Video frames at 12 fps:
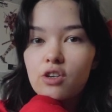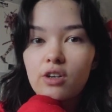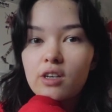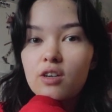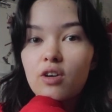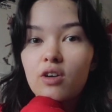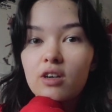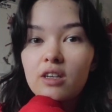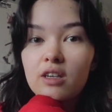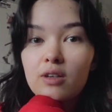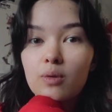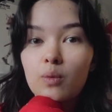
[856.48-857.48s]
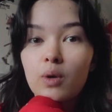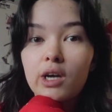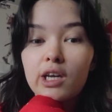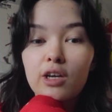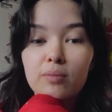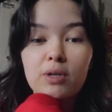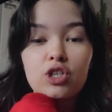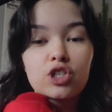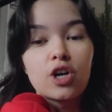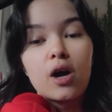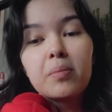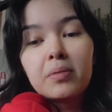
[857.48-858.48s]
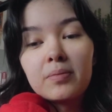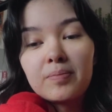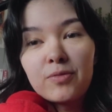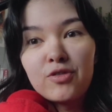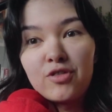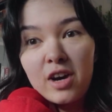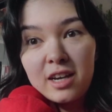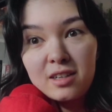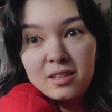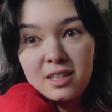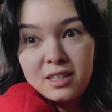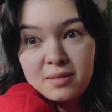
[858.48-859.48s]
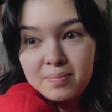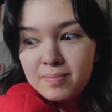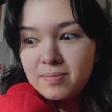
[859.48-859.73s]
started on working on my shop finally.